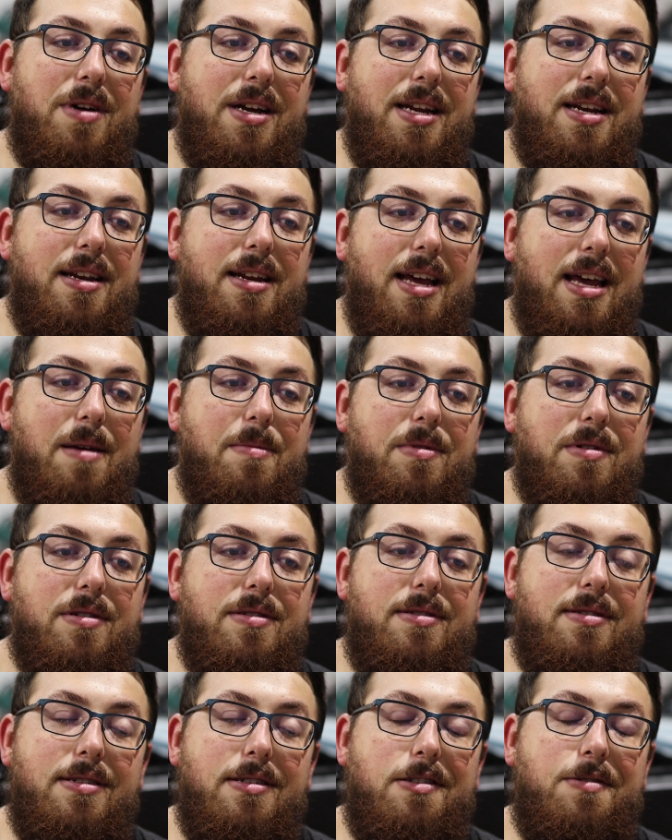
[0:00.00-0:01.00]
neighbor's
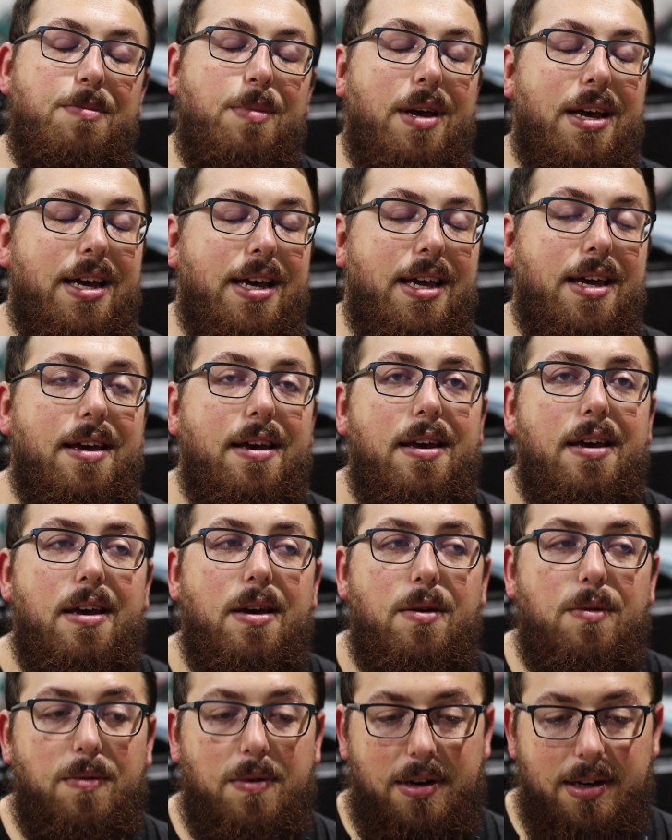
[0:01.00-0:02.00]
dismay,
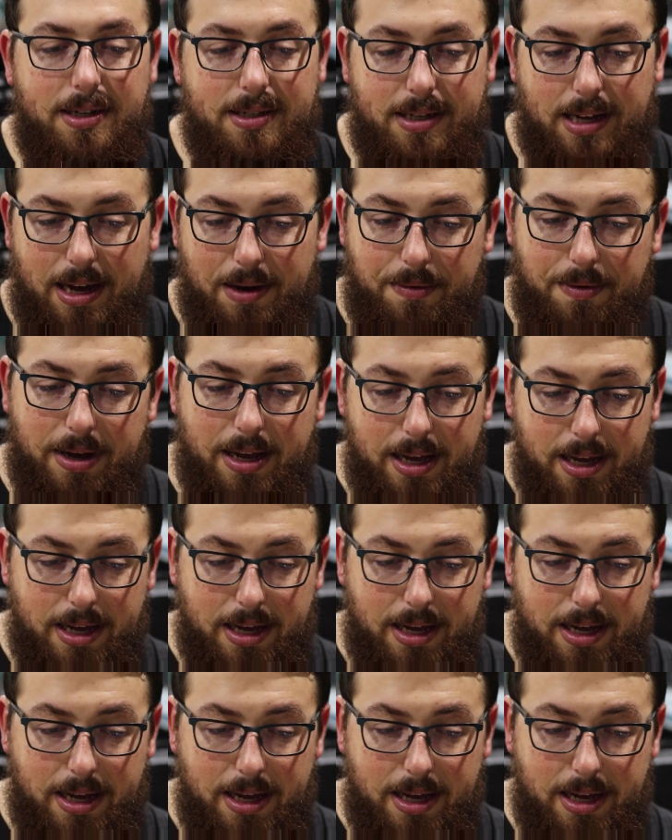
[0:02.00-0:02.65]
was I went